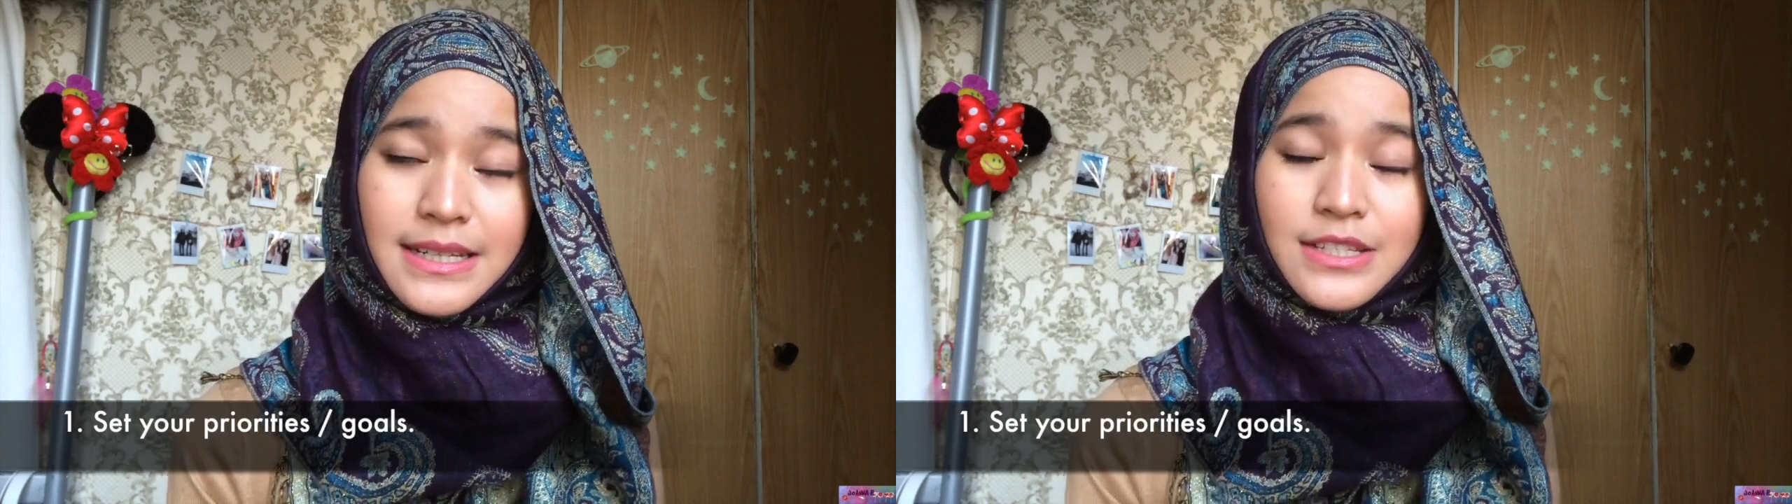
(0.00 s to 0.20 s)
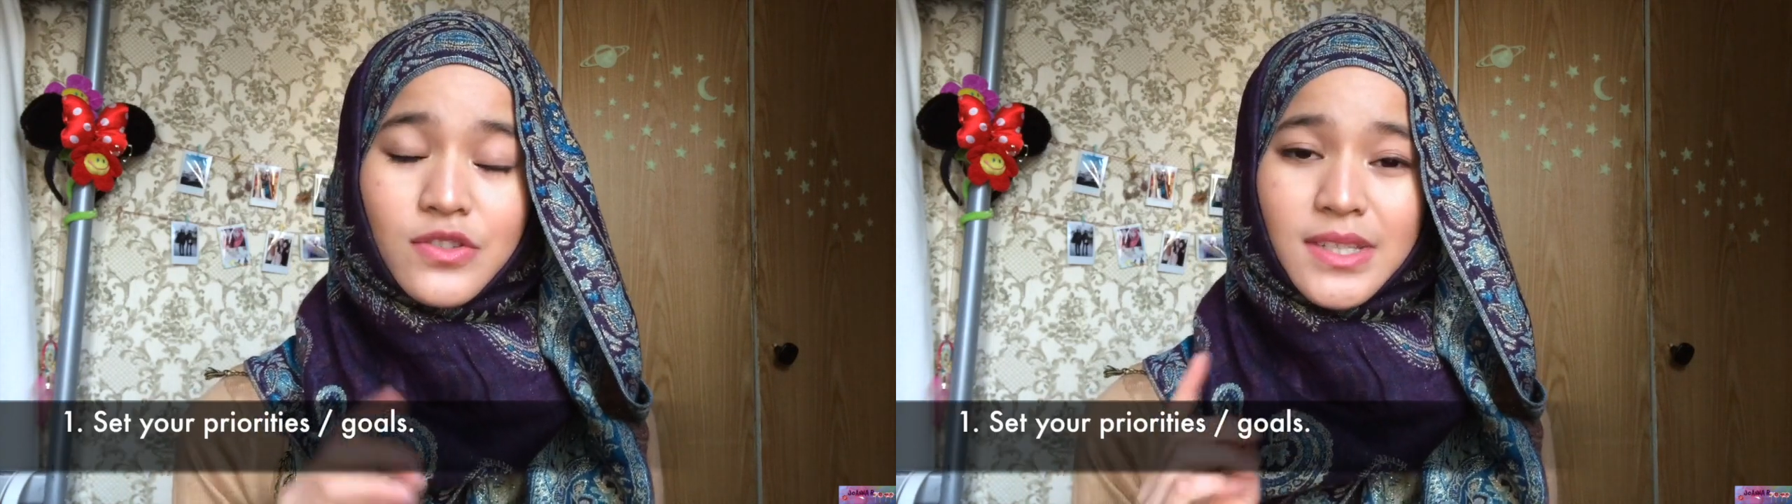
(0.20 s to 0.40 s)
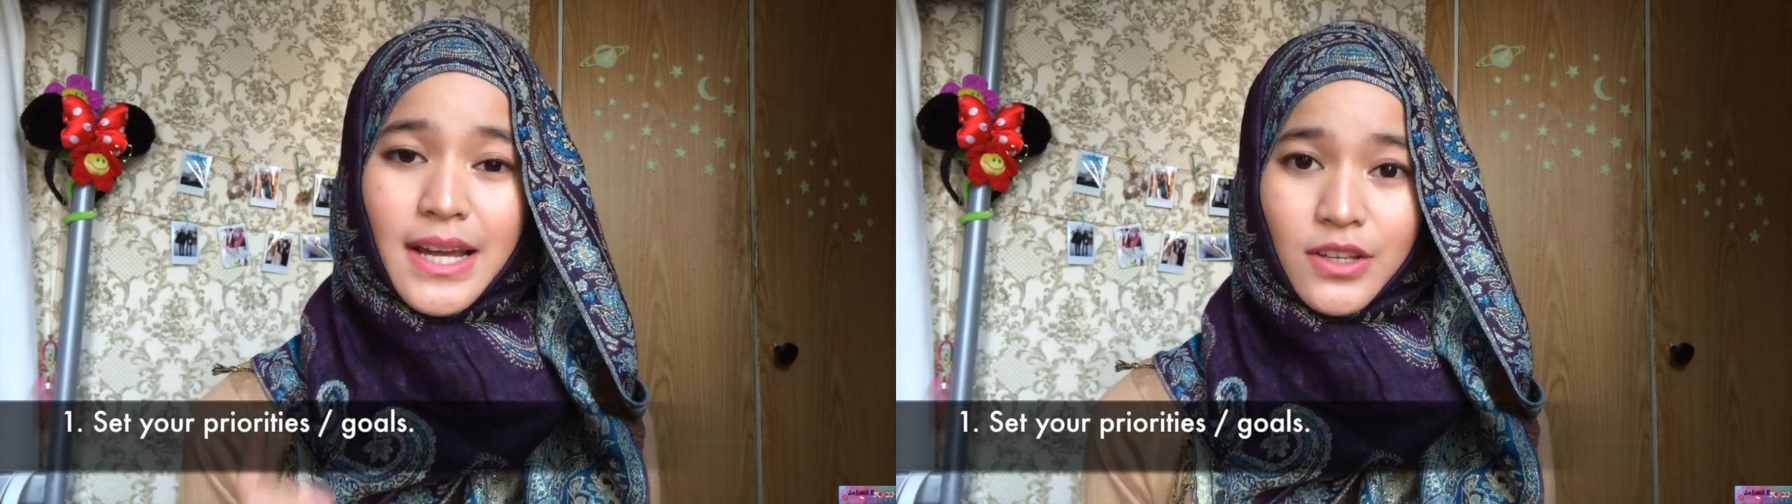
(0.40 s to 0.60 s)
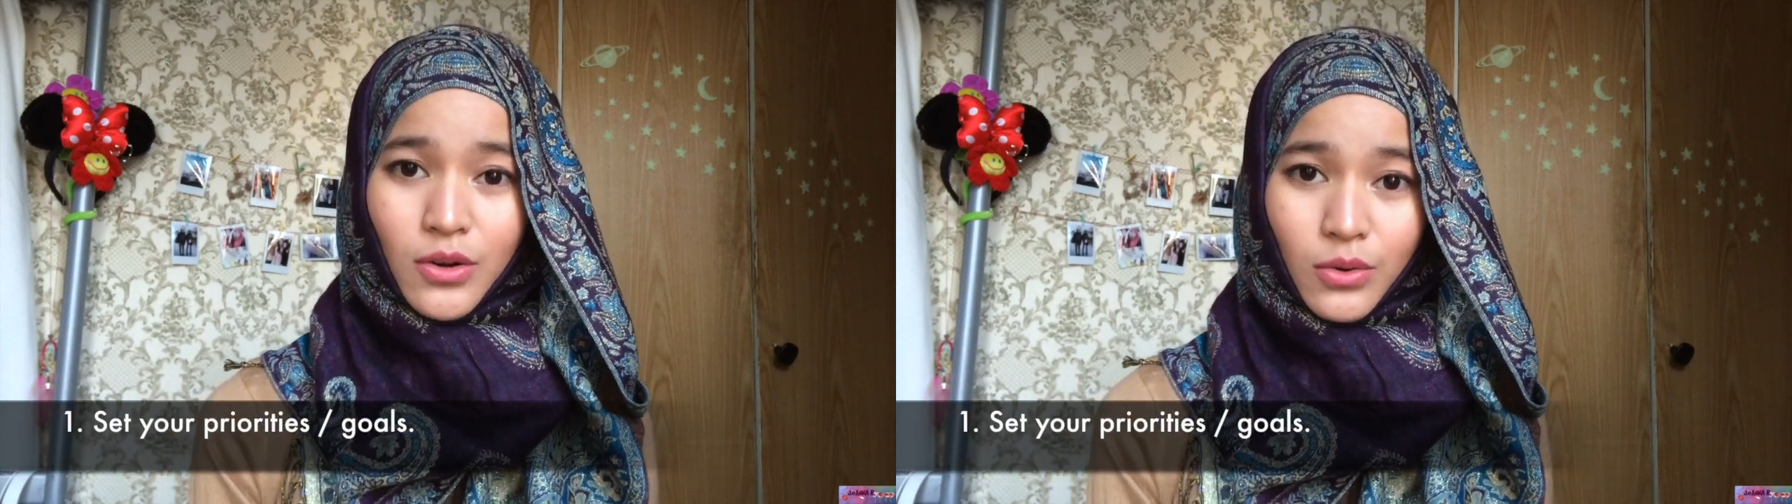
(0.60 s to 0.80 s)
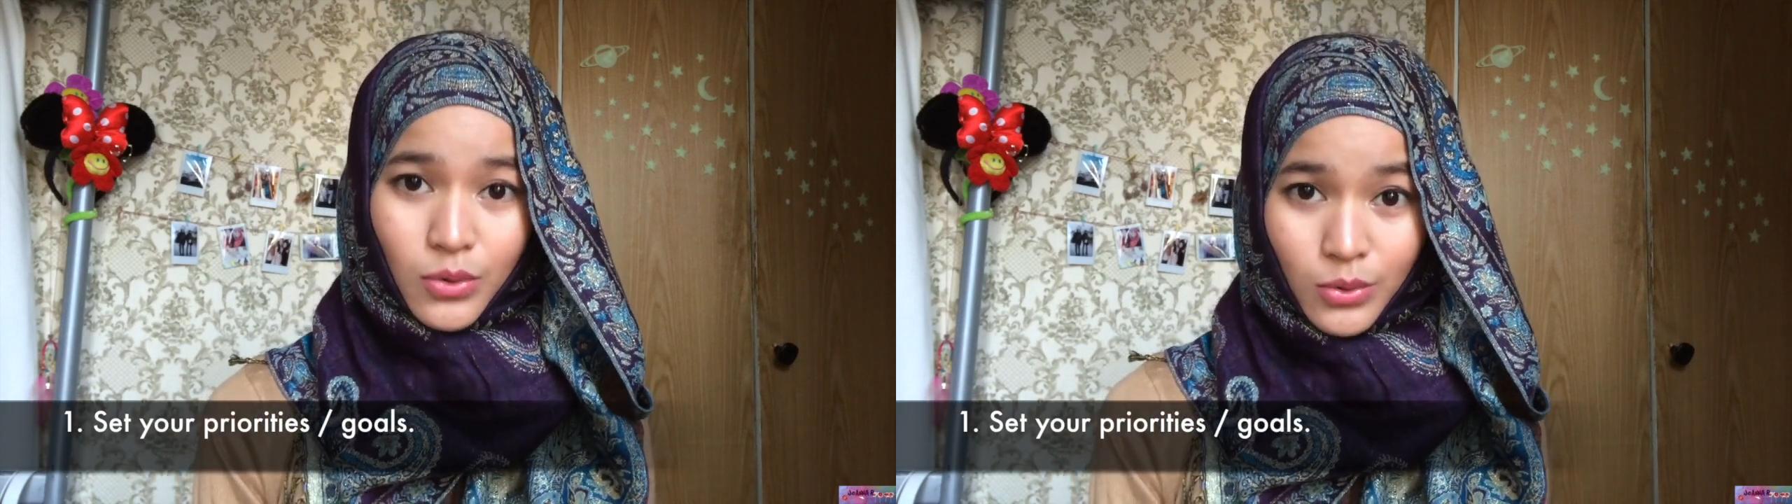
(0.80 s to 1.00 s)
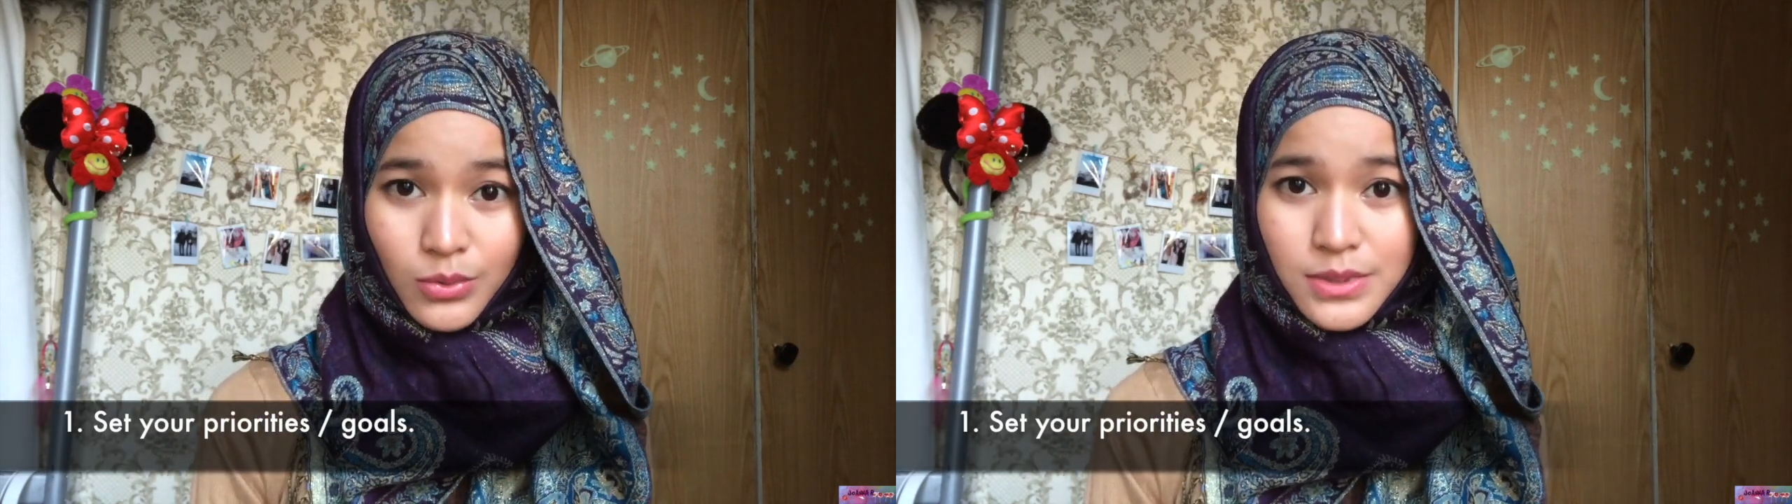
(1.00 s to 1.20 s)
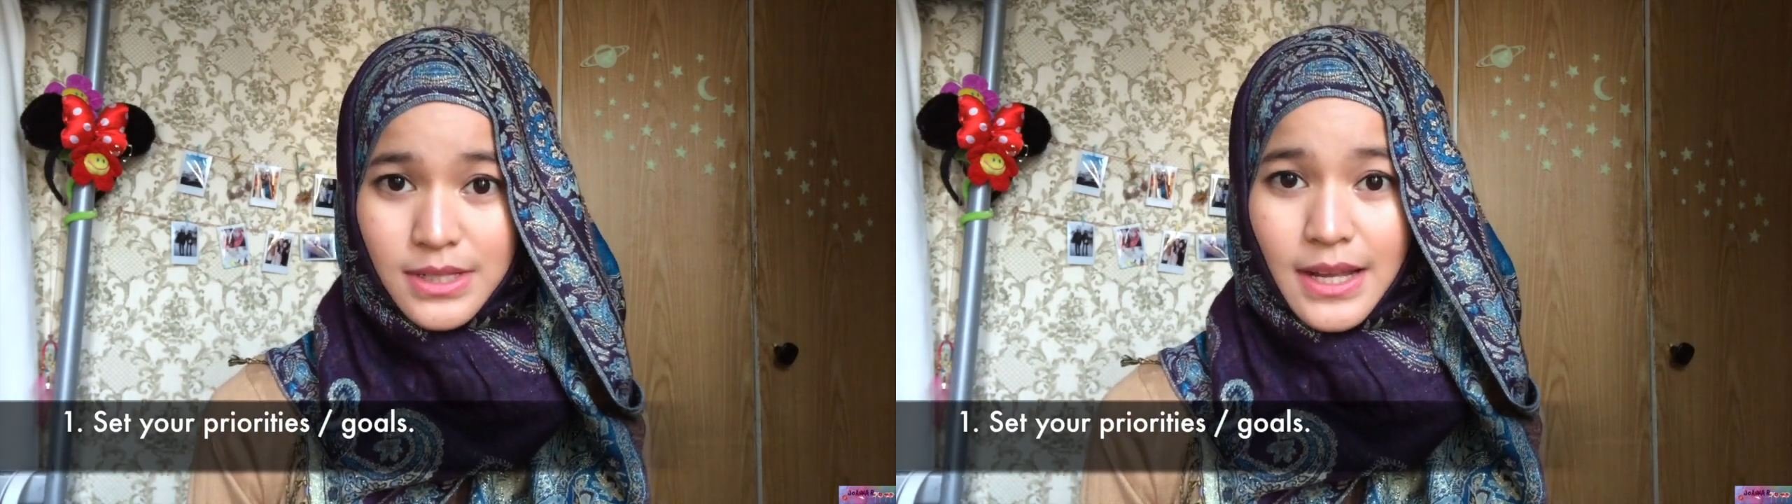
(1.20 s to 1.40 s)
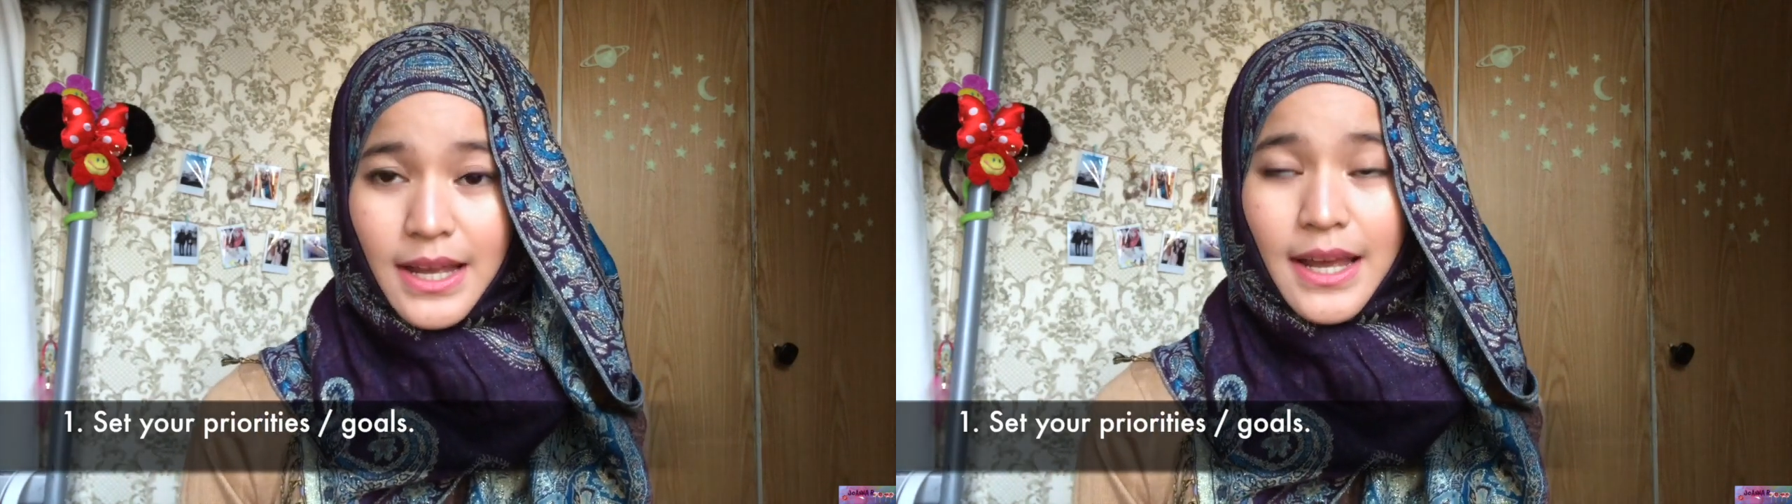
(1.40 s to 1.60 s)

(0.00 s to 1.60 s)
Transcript: and set your goals.